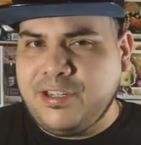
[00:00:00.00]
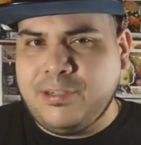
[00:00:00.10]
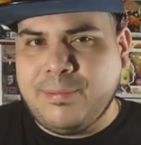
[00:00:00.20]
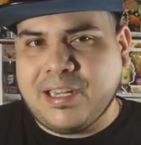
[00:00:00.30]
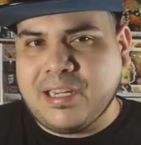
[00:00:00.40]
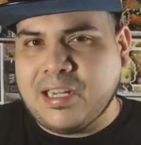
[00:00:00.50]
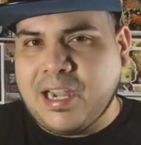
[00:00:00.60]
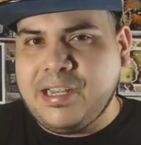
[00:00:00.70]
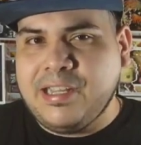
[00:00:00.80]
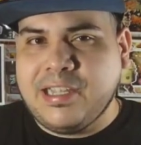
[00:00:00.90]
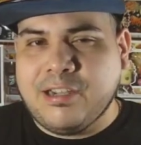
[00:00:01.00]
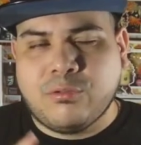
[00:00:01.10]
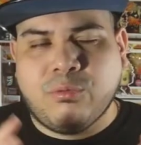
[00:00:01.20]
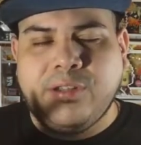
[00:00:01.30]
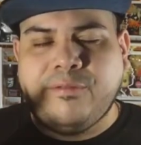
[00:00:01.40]
series back in the 90s. That
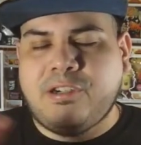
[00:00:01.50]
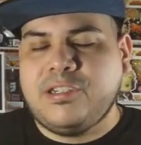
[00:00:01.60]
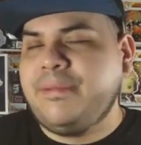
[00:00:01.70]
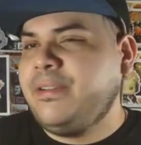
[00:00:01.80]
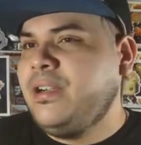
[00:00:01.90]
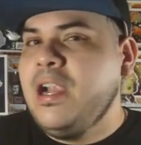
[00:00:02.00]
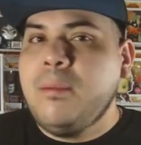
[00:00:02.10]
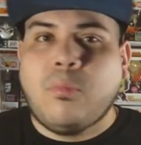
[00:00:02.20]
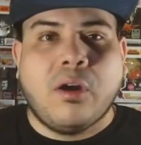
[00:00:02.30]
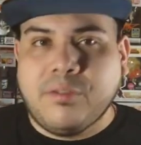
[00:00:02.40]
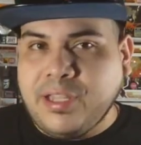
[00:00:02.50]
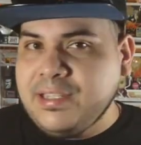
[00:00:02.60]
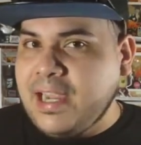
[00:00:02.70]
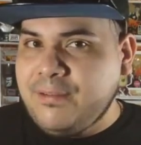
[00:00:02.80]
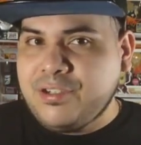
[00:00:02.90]
was one of the first ever Marvel
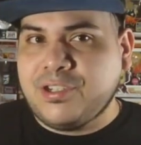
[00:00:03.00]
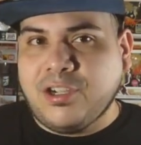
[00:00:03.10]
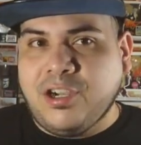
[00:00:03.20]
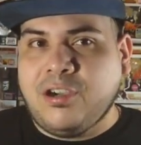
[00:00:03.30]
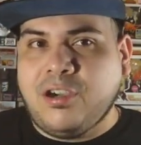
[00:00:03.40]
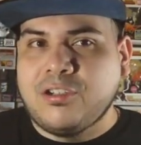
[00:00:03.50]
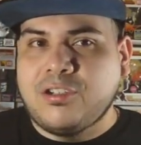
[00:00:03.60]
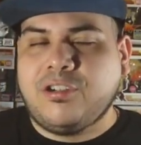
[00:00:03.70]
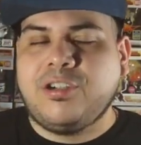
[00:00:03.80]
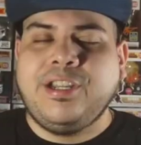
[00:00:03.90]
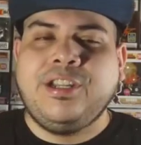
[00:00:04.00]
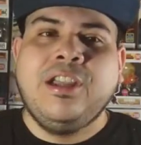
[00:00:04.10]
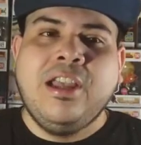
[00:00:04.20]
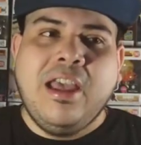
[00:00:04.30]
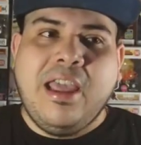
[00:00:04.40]
things I ever saw on screen.
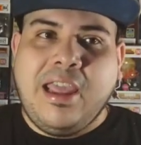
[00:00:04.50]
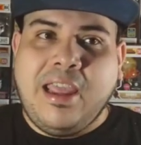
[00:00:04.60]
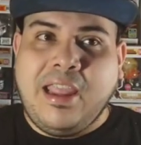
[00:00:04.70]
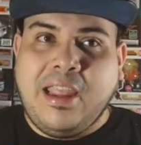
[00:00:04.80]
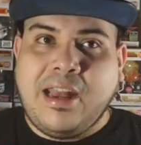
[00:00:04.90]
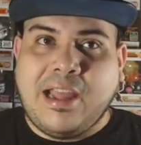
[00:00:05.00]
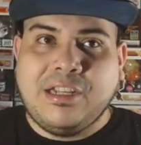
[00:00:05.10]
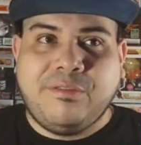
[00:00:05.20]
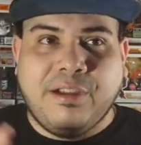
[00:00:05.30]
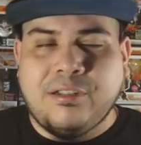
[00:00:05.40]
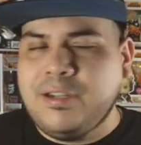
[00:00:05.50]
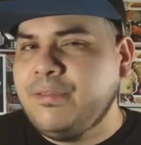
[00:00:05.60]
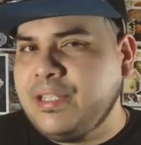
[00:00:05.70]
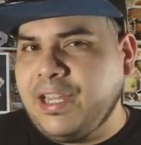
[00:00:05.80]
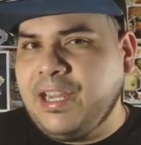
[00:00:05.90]
And I just fell in love with the